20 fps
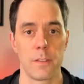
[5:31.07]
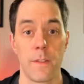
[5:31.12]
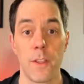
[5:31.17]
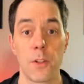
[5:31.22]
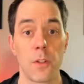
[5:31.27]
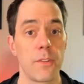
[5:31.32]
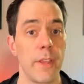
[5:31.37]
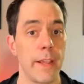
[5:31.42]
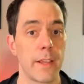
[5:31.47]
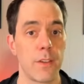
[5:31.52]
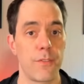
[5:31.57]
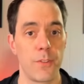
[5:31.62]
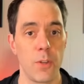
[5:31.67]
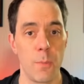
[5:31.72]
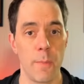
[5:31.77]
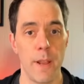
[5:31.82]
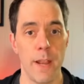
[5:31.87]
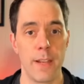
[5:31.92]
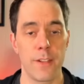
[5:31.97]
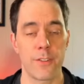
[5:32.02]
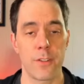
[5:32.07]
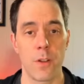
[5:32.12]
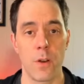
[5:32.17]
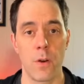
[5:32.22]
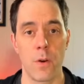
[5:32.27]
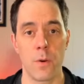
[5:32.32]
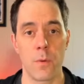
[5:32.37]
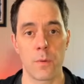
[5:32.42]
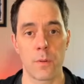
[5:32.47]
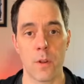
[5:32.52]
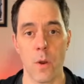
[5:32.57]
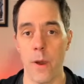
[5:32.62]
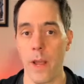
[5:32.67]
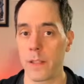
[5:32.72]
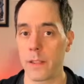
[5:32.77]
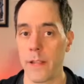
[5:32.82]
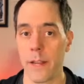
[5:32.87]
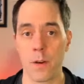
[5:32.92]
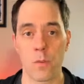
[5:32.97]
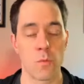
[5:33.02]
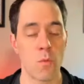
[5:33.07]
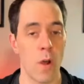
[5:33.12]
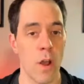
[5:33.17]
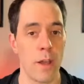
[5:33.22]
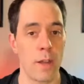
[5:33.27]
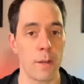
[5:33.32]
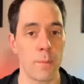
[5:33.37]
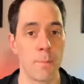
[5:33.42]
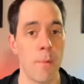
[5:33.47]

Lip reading: This will take a few minutes, so go ahead and let it run,